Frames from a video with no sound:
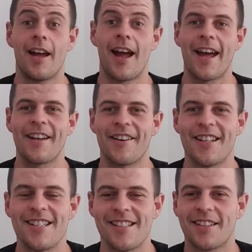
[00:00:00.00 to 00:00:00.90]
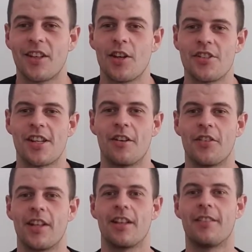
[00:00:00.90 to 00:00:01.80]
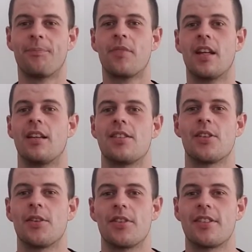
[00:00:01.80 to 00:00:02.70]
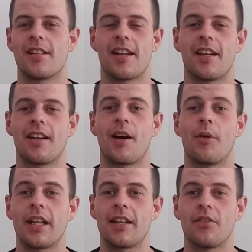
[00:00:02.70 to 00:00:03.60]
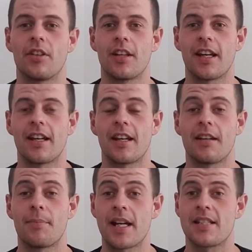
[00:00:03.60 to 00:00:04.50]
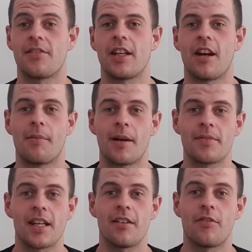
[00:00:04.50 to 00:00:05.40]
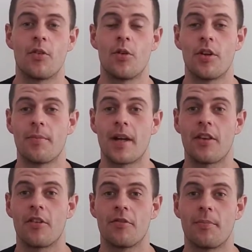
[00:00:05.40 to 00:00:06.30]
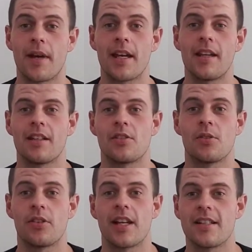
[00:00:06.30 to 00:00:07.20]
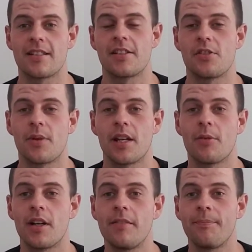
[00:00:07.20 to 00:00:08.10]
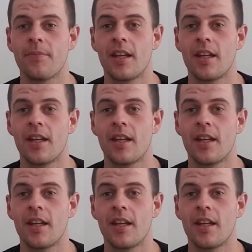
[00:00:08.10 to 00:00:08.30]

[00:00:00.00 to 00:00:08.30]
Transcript: Hey guys, Coach Kelvin here. So today I want to give you a passive income update for the month of May in 2021.